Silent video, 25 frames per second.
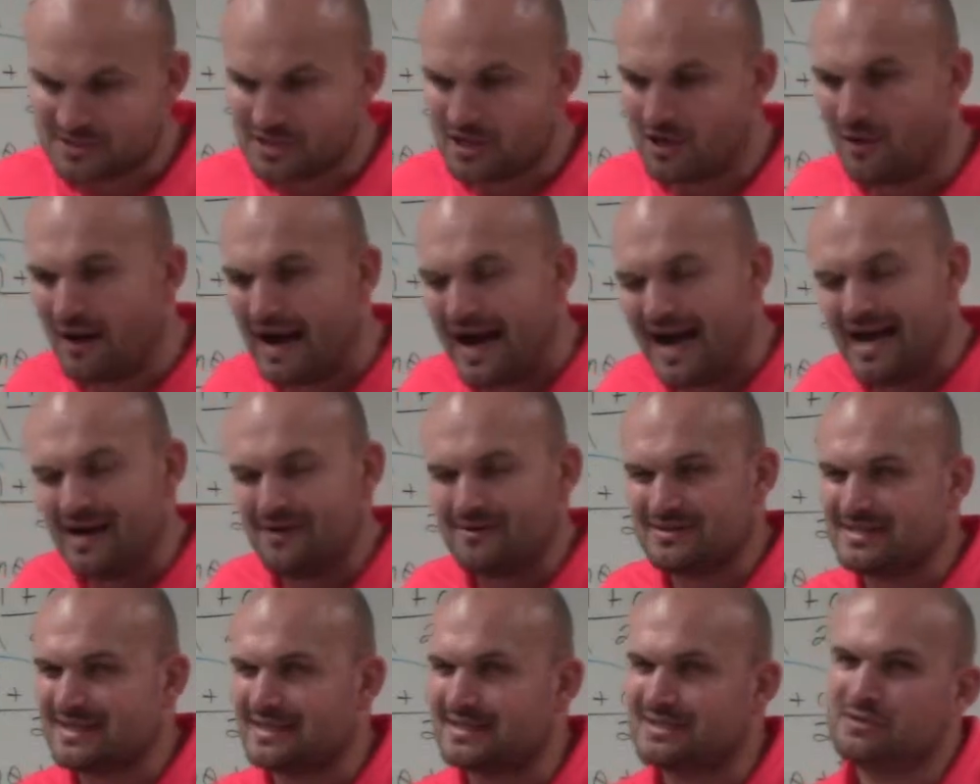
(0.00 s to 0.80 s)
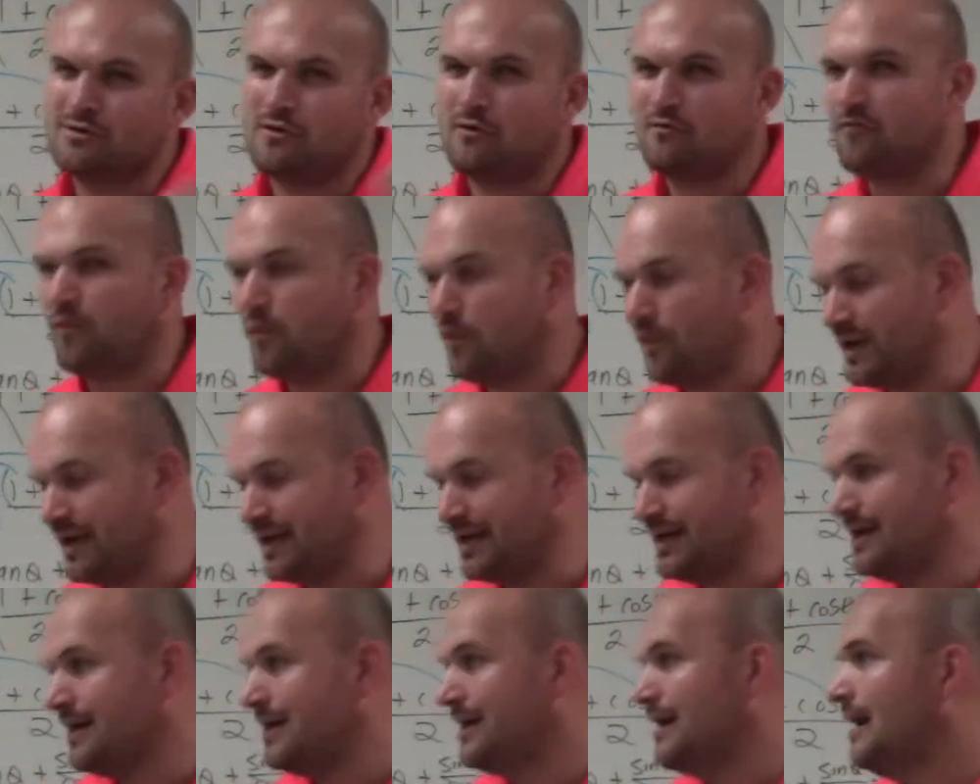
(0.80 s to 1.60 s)
So I always like to
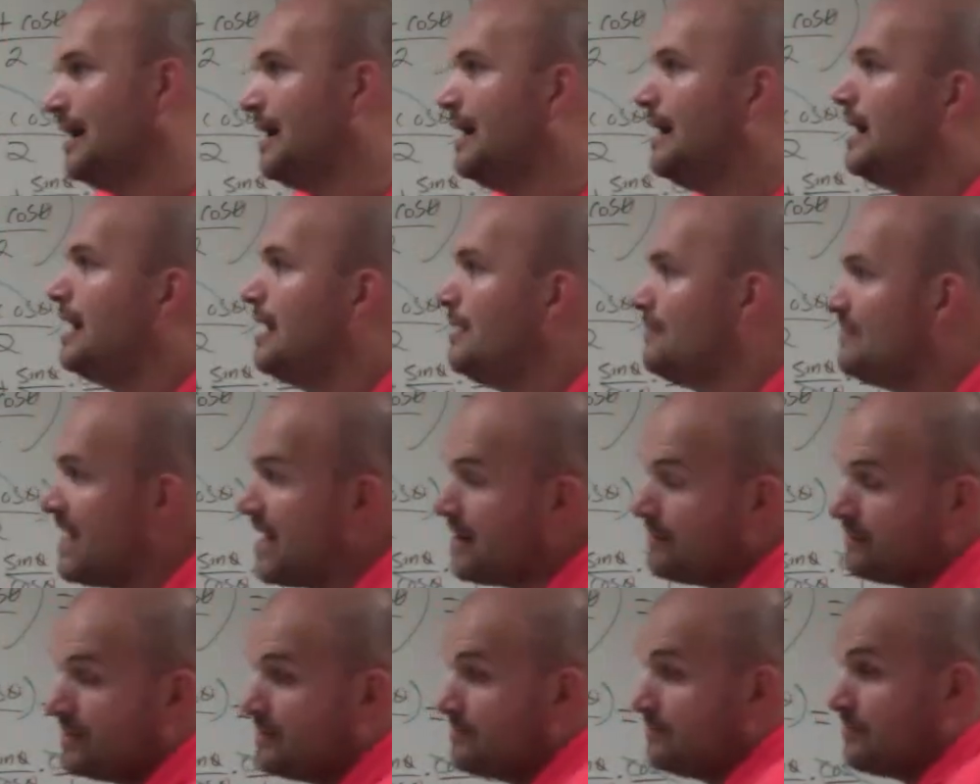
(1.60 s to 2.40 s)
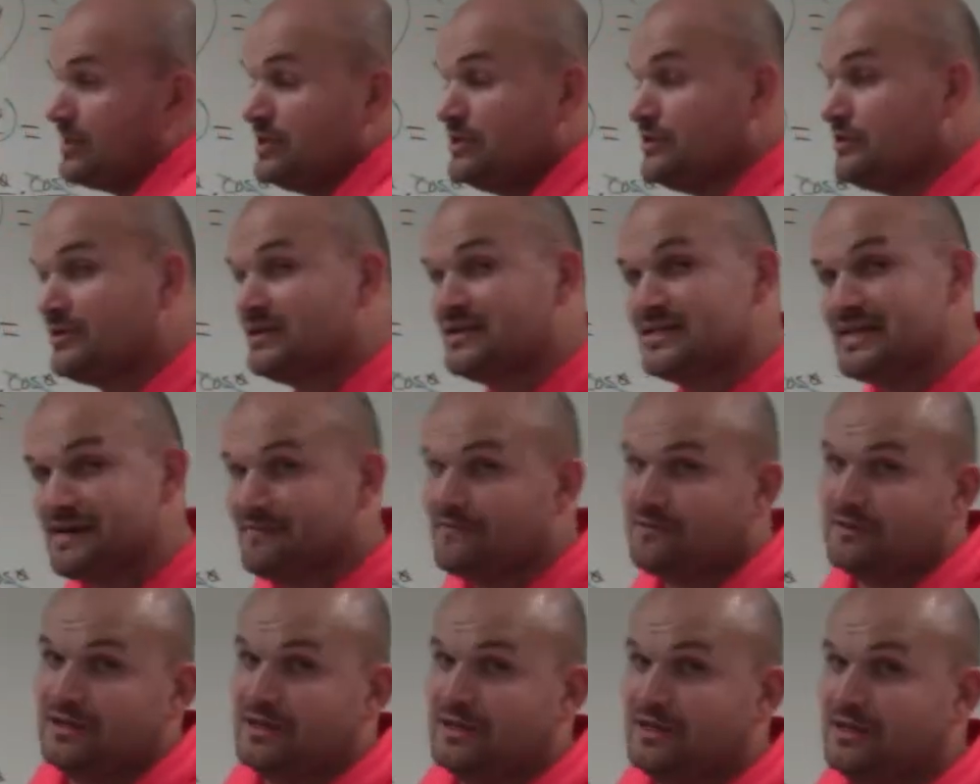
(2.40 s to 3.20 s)
avoid um, that one. But you can
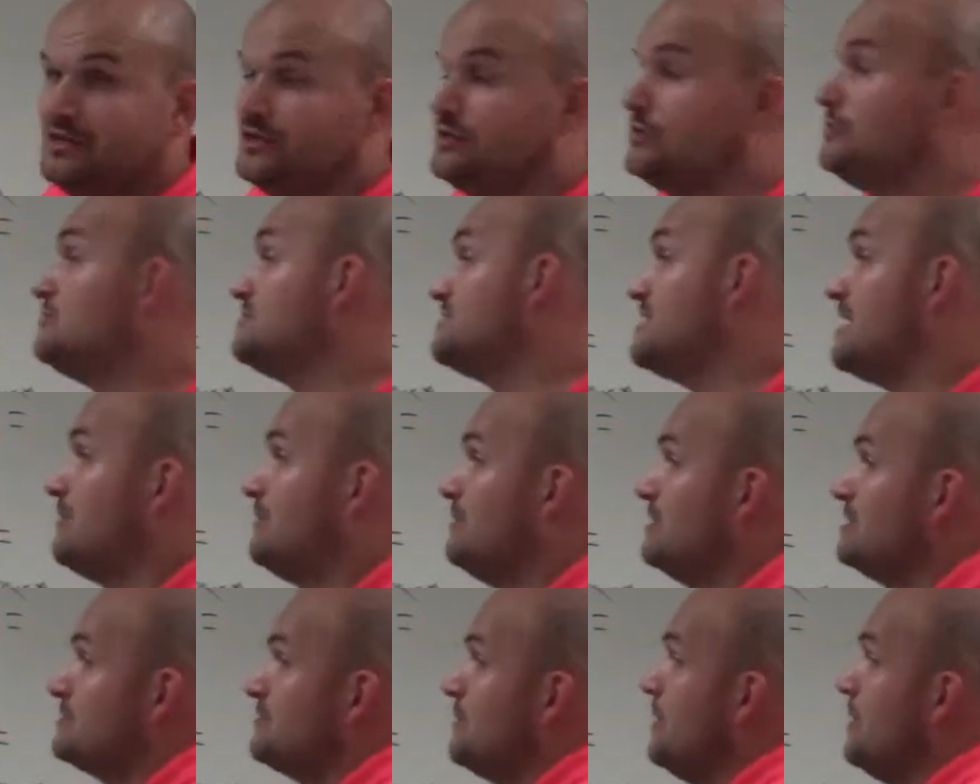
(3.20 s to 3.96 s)
definitely use that one as